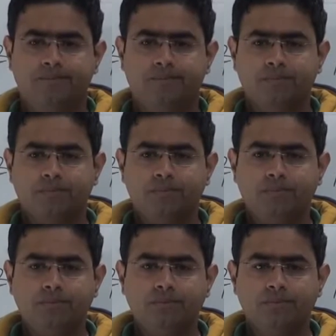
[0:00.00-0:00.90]

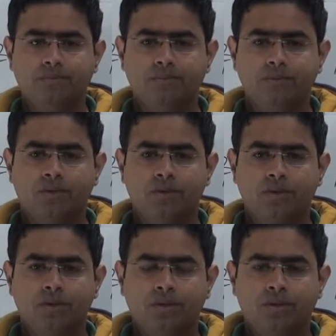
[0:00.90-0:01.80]

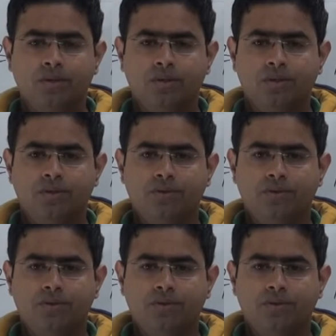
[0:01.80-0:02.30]
Nothing is said.